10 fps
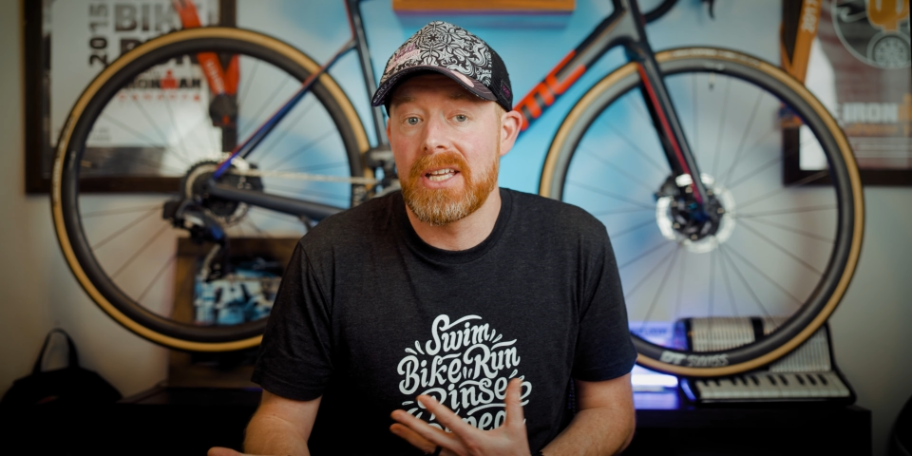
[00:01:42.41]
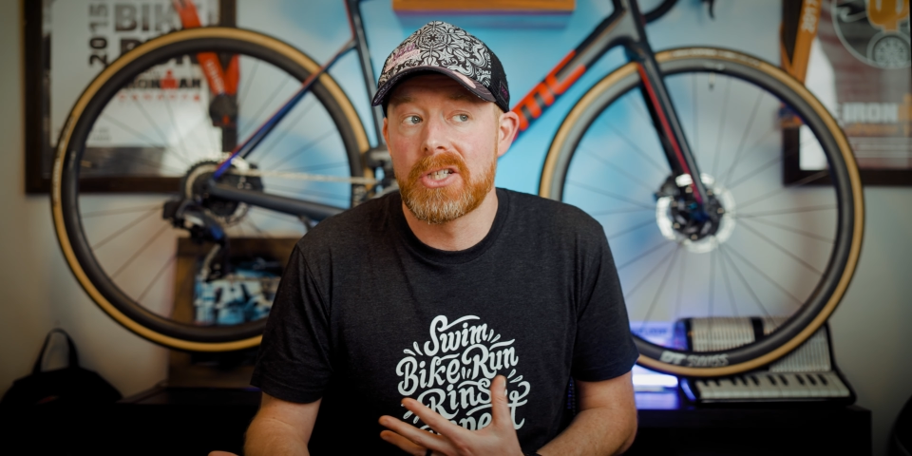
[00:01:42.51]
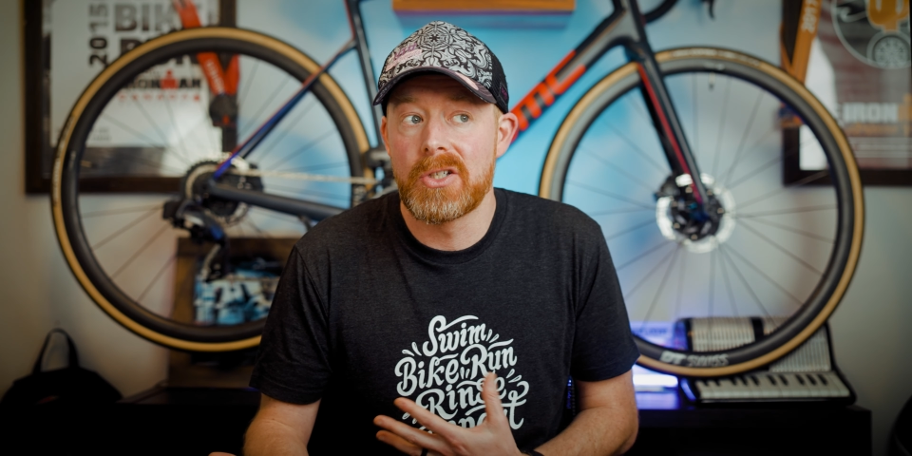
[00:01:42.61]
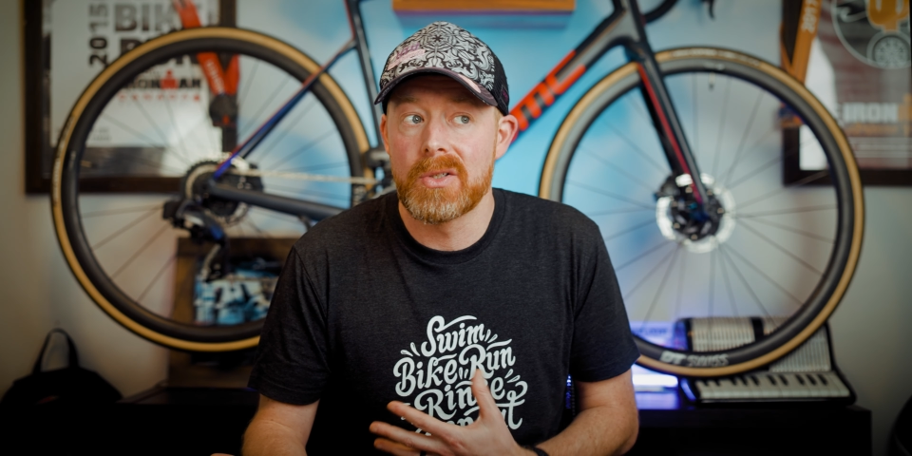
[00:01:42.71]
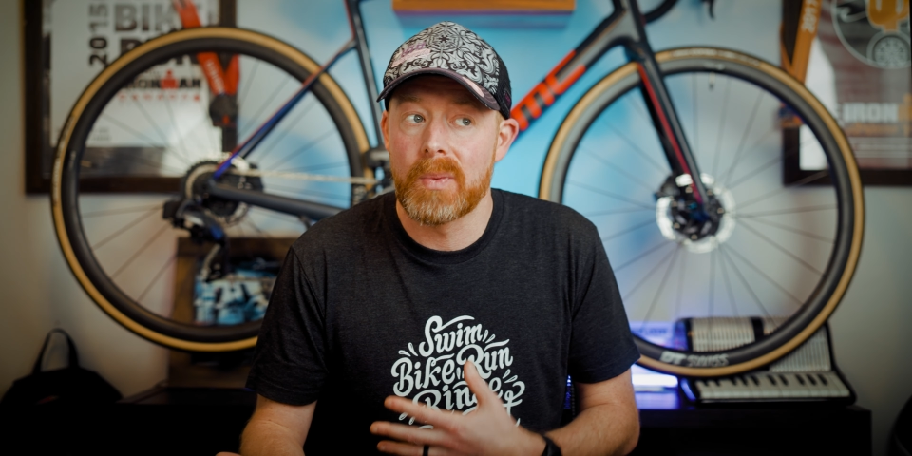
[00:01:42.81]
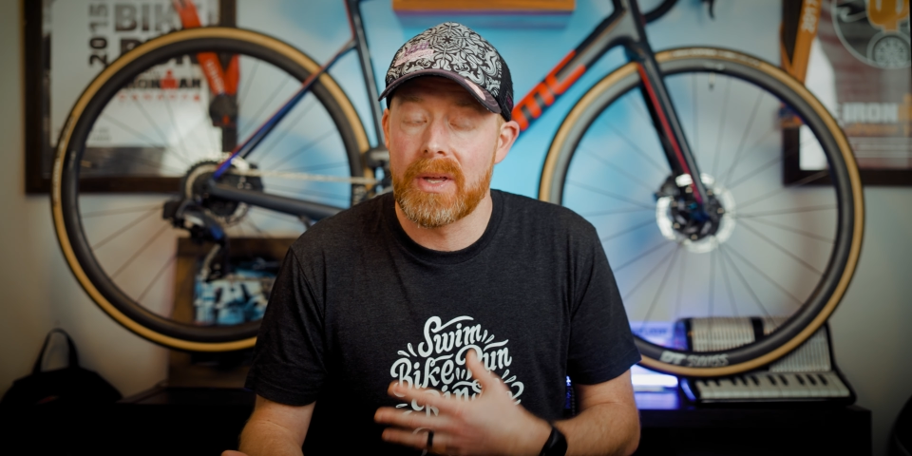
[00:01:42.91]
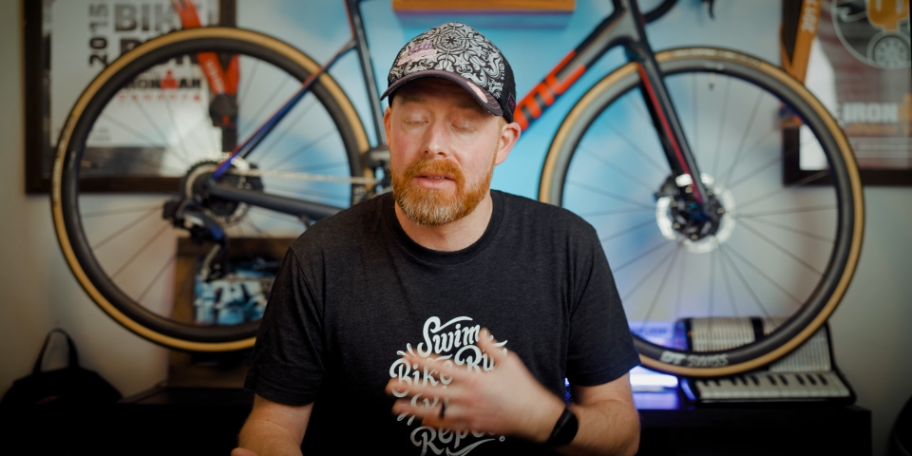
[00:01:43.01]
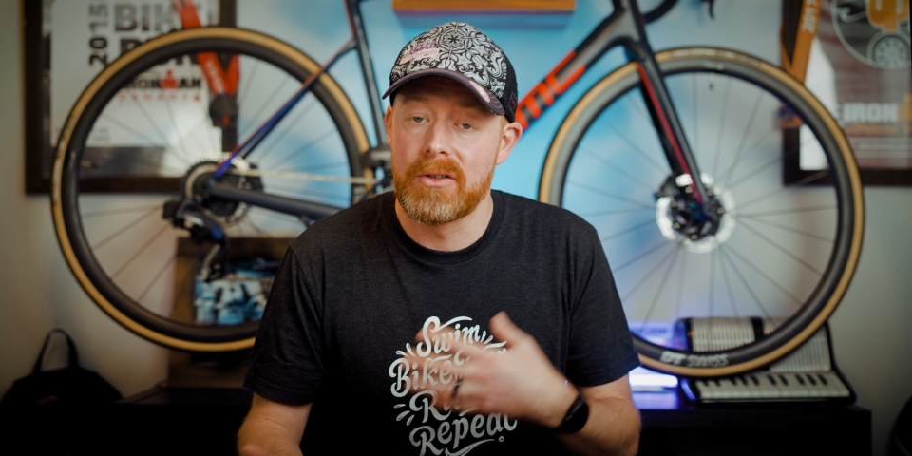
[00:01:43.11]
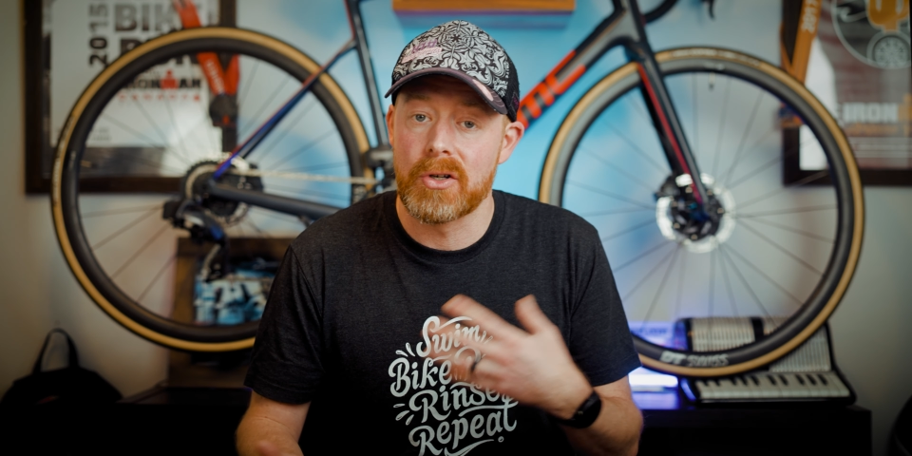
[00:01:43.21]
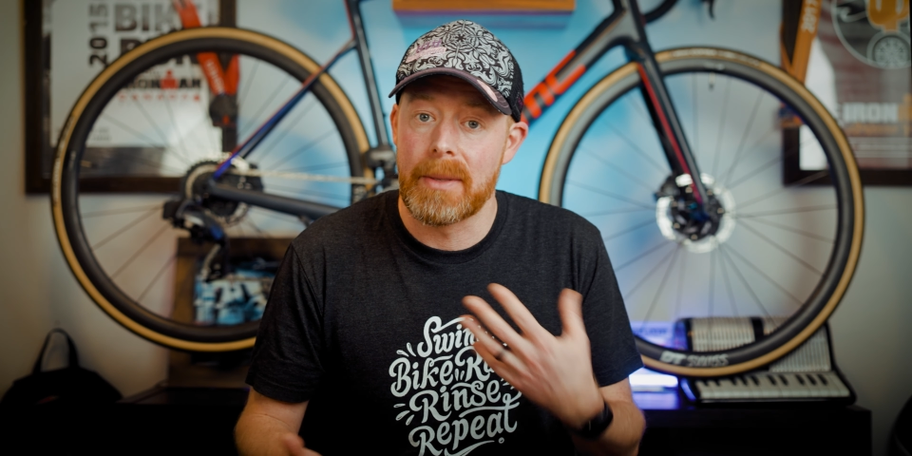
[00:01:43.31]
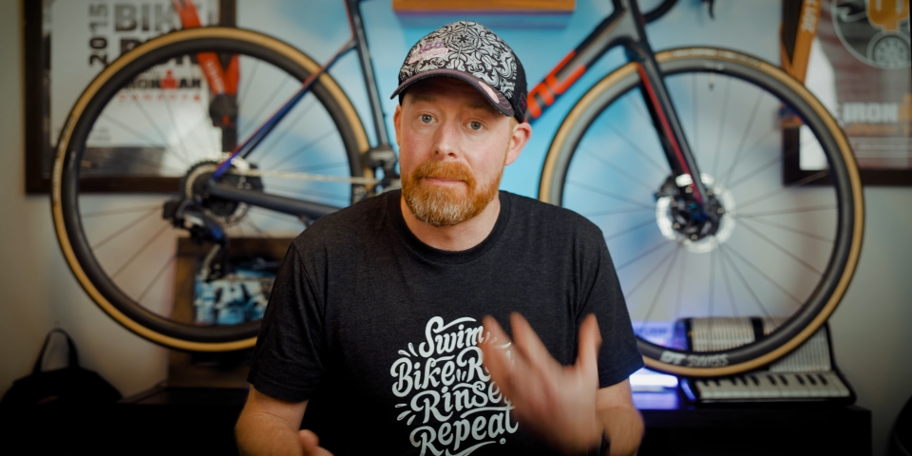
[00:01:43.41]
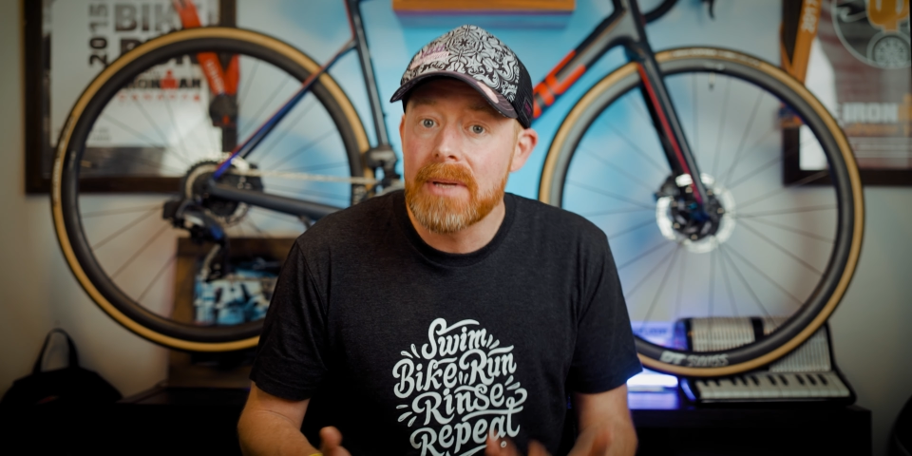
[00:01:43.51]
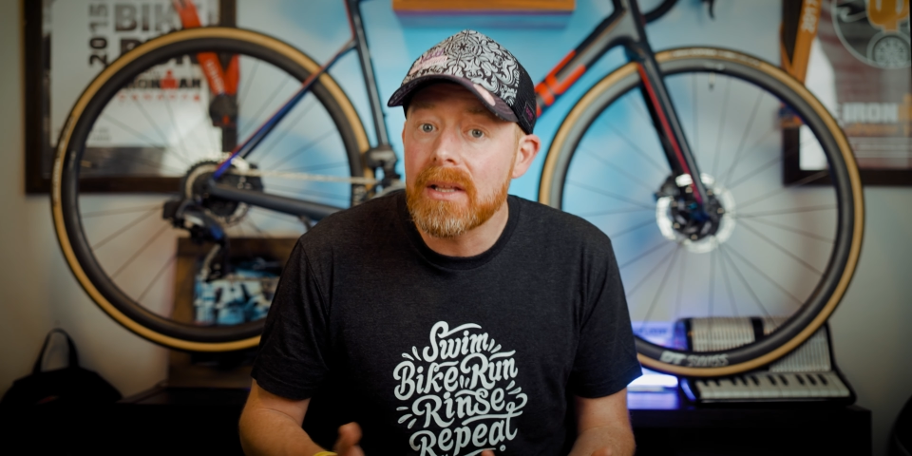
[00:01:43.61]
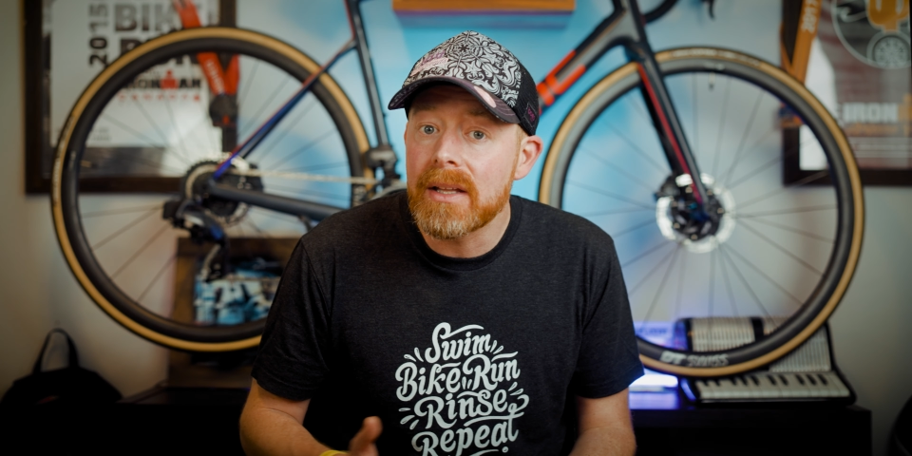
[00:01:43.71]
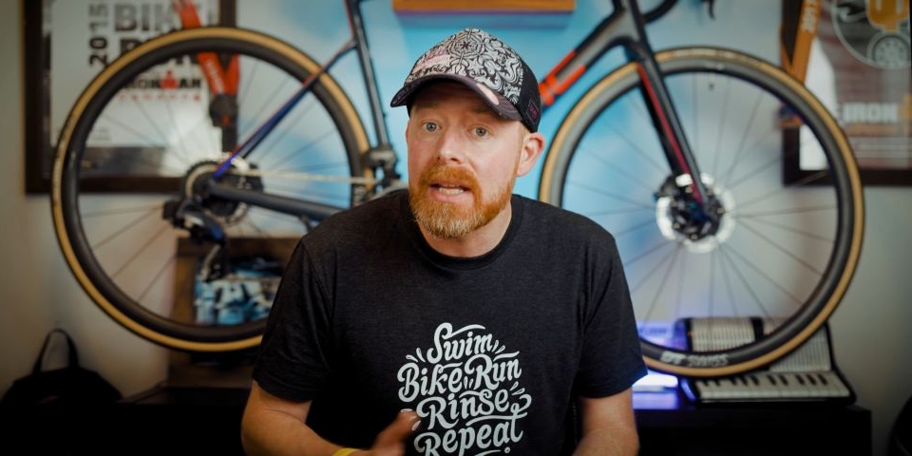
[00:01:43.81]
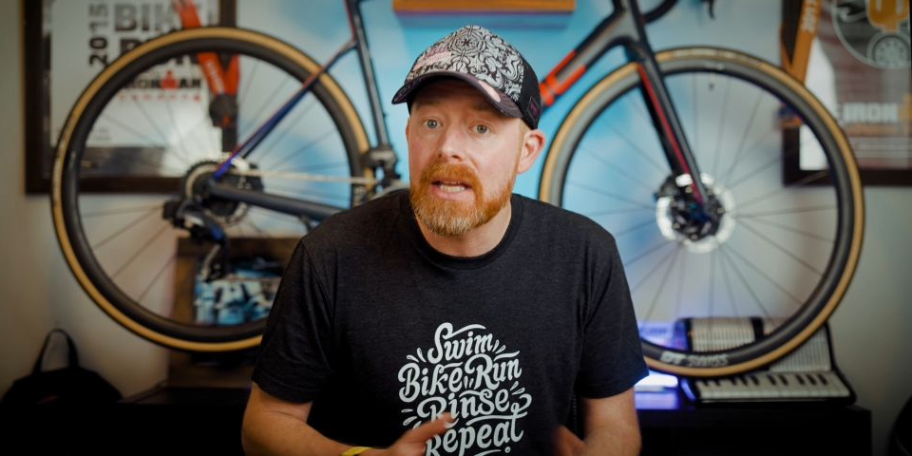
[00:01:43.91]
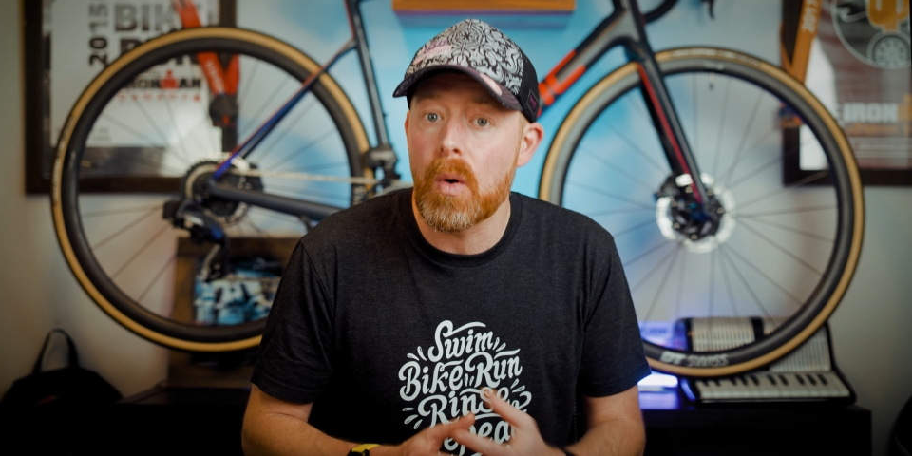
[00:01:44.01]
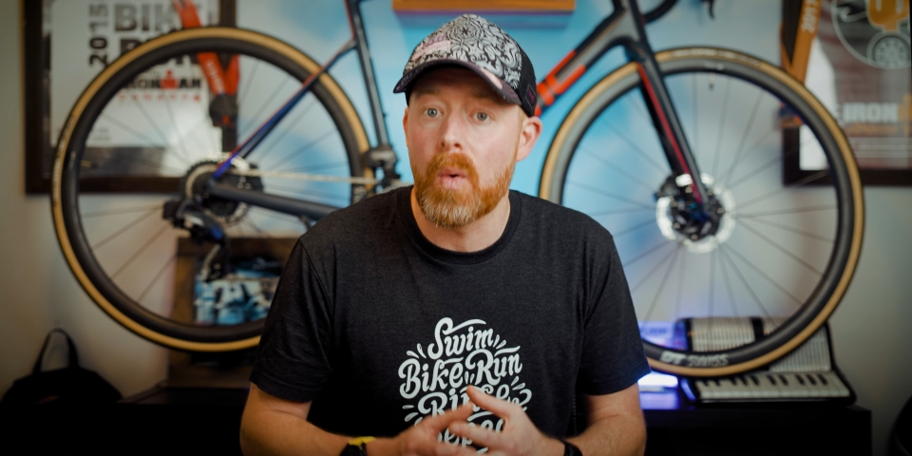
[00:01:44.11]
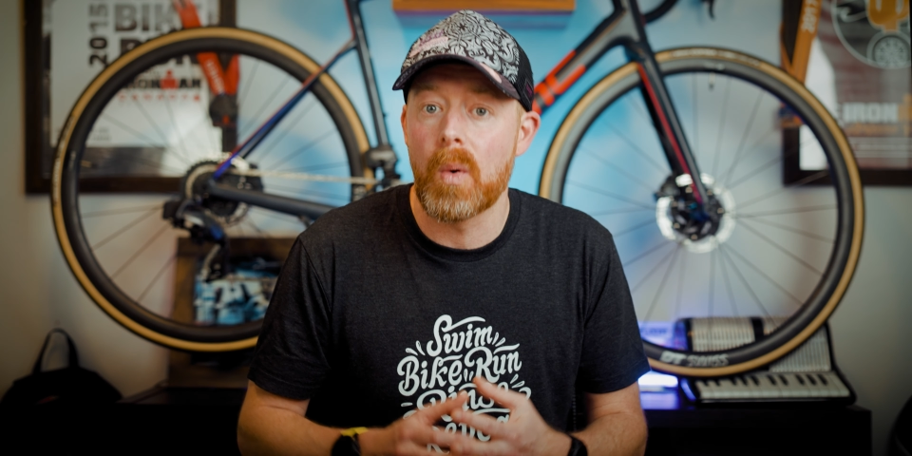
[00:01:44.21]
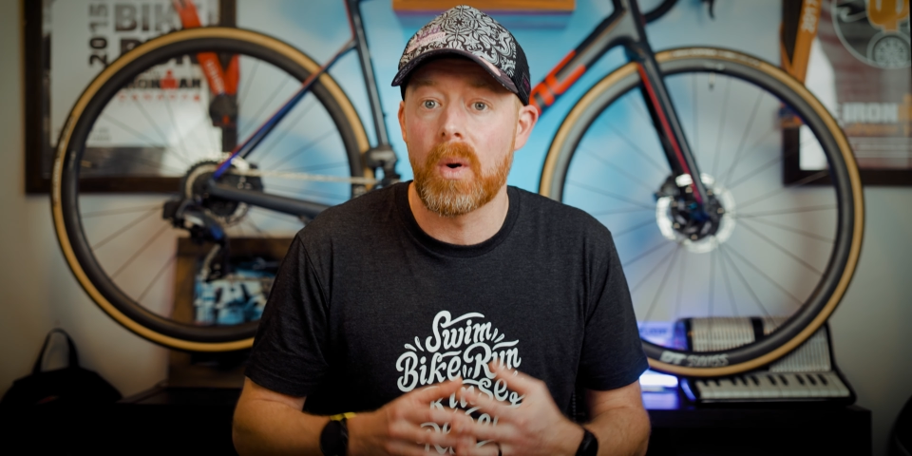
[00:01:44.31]
issues with durability
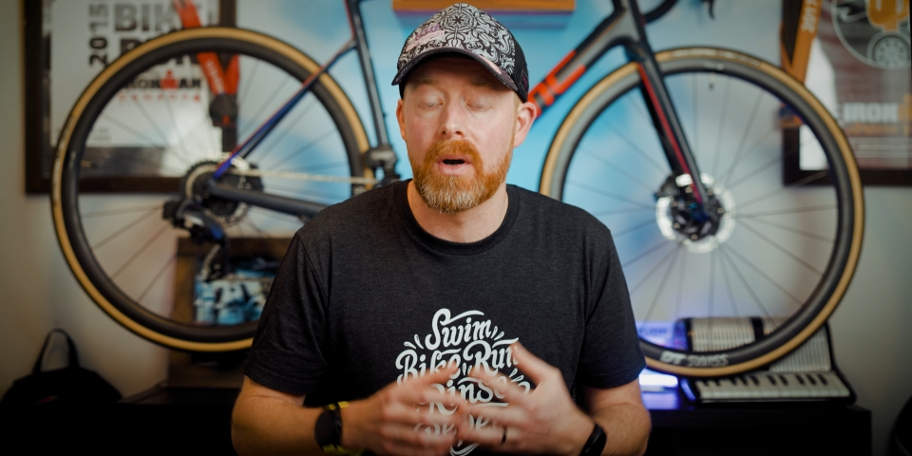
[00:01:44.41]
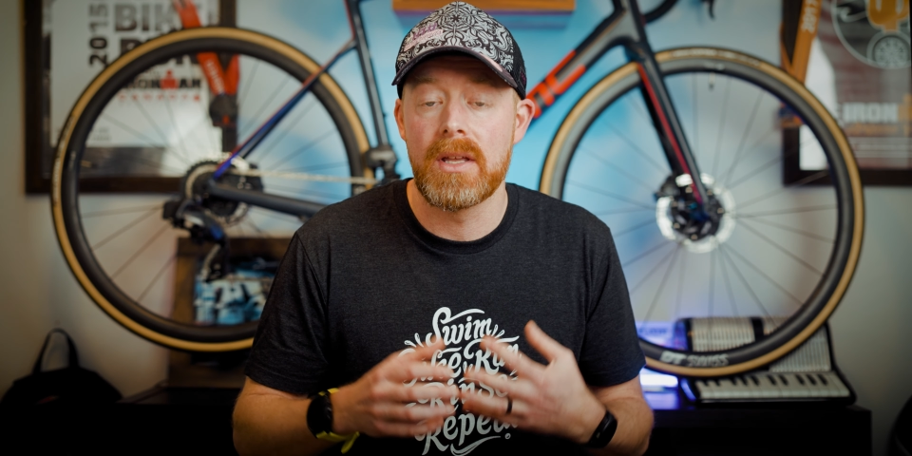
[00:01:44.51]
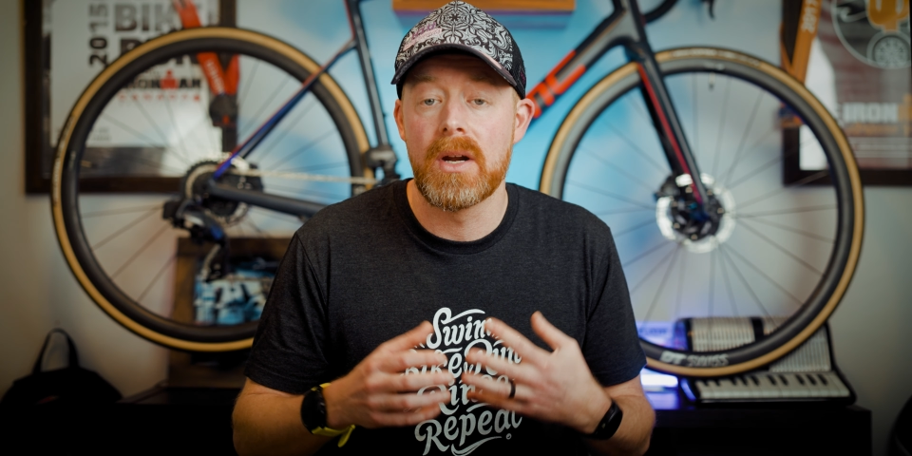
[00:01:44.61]
or,